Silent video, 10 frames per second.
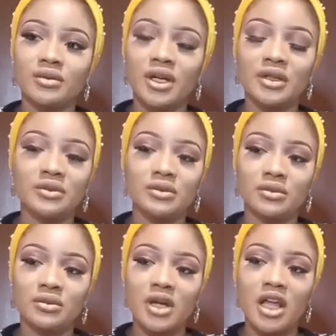I don't know,
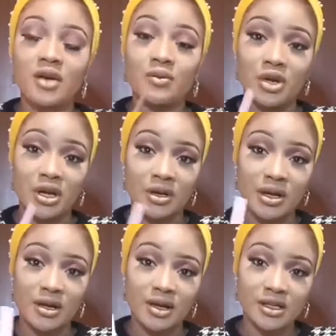but
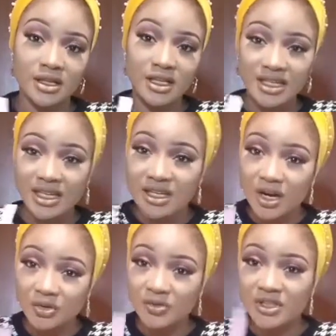in any
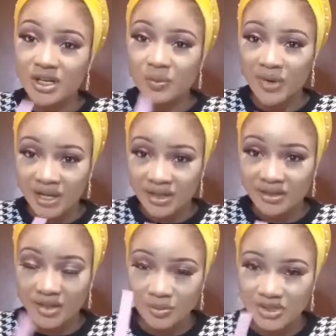outfit I wear,
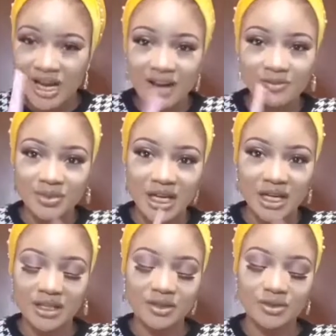I must have
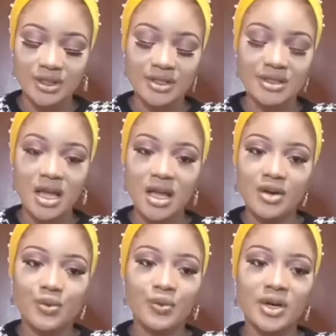black on it,
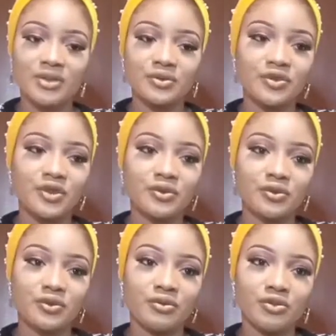or I don't feel
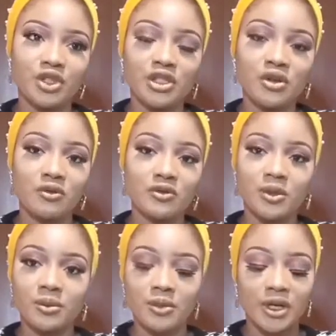really
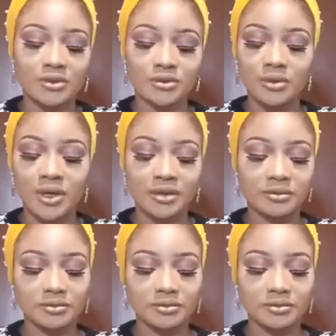comfortable. I don't know why.